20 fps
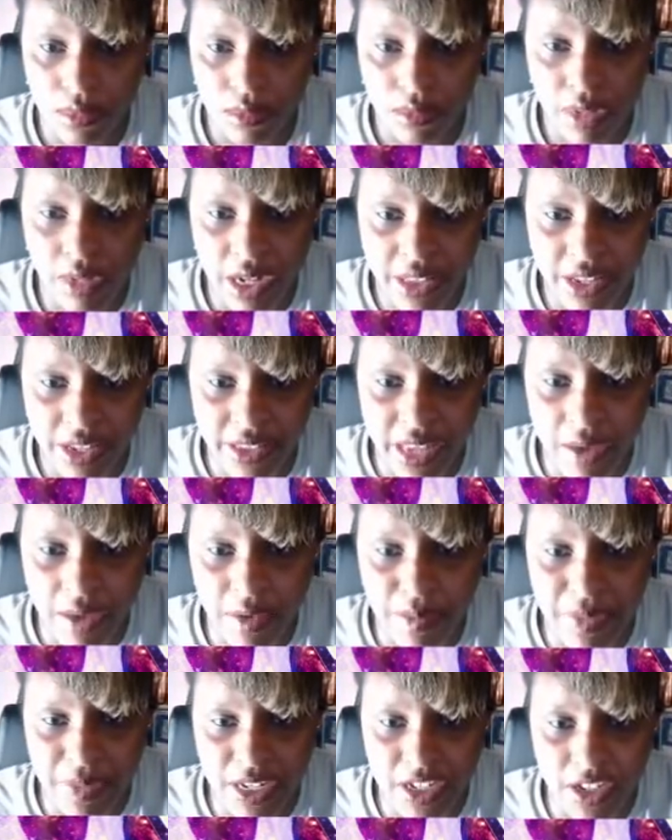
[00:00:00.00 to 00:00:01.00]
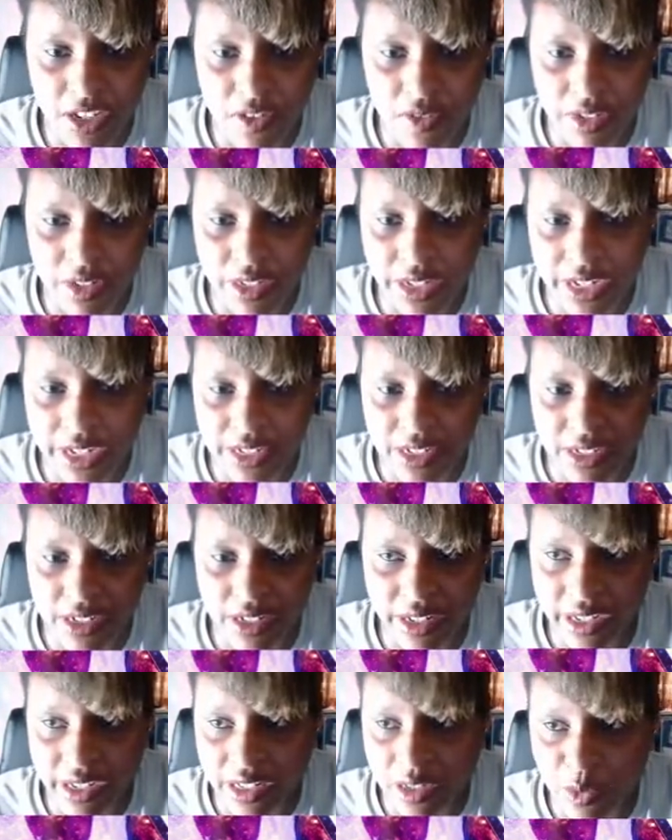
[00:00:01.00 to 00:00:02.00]
But I thought that would be a cute little idea,
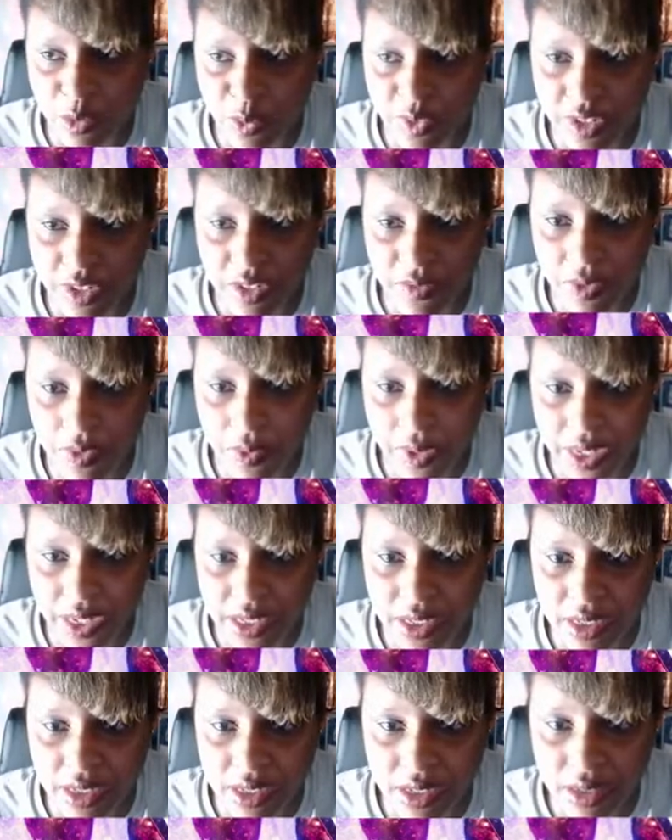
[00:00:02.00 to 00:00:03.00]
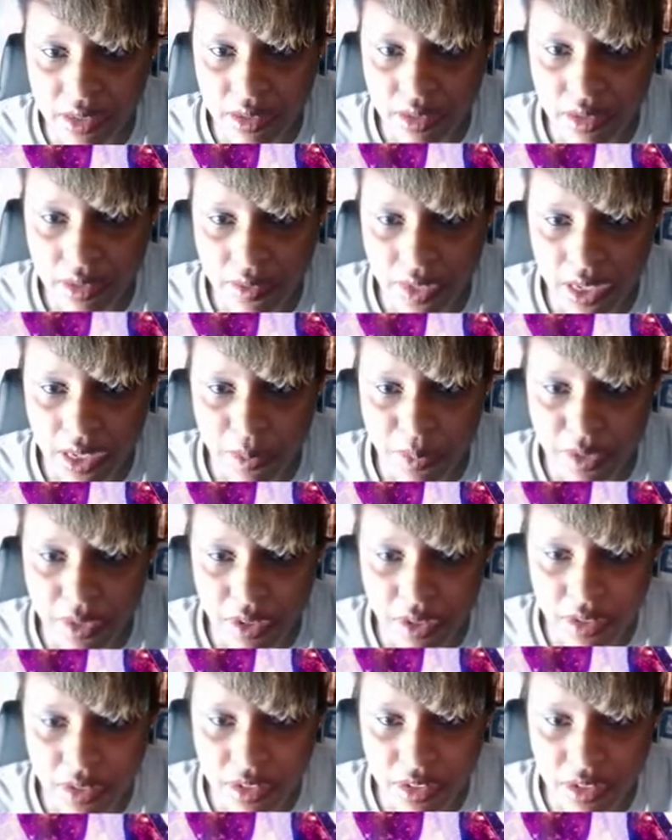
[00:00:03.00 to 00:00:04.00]
like a little preview idea. Something I can put
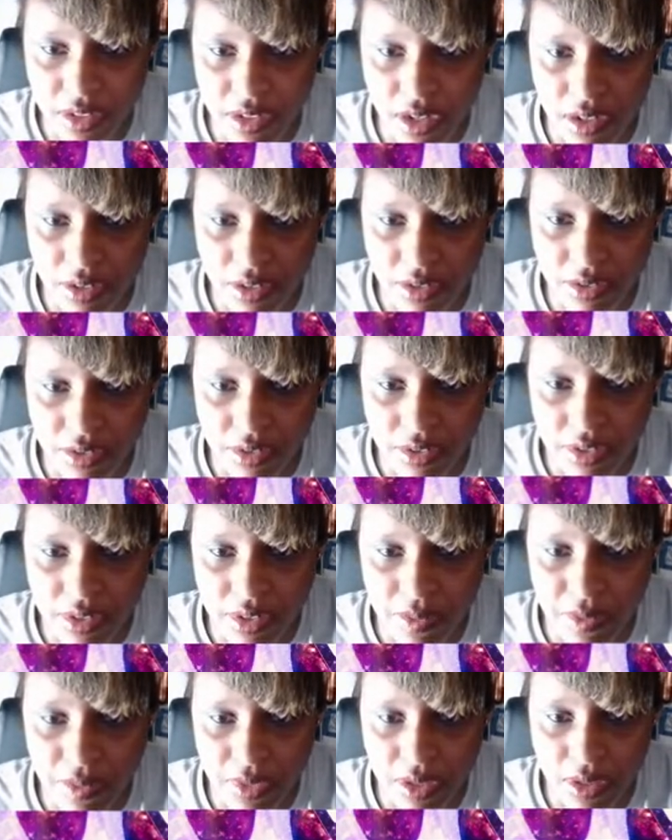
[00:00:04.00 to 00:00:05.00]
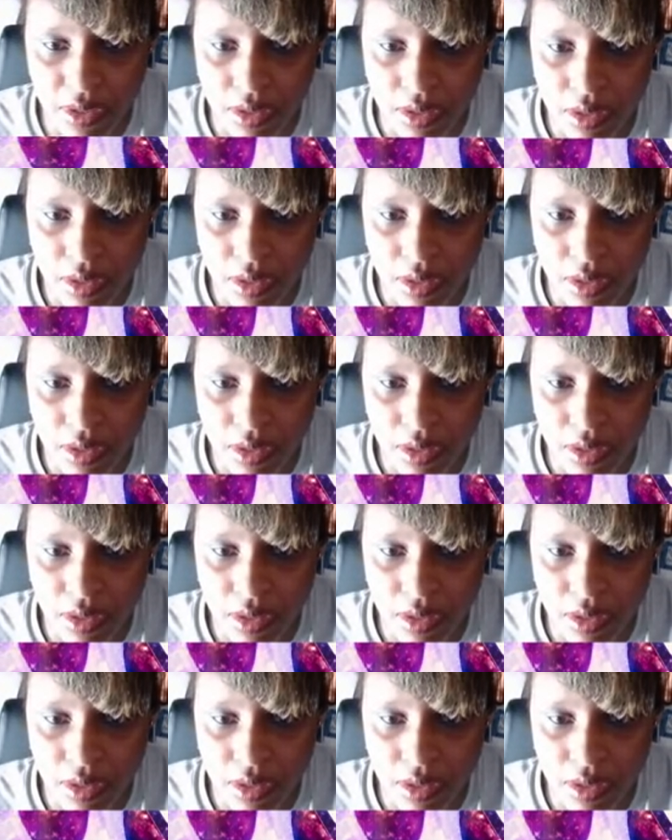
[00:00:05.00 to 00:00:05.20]
on TikTok or just something.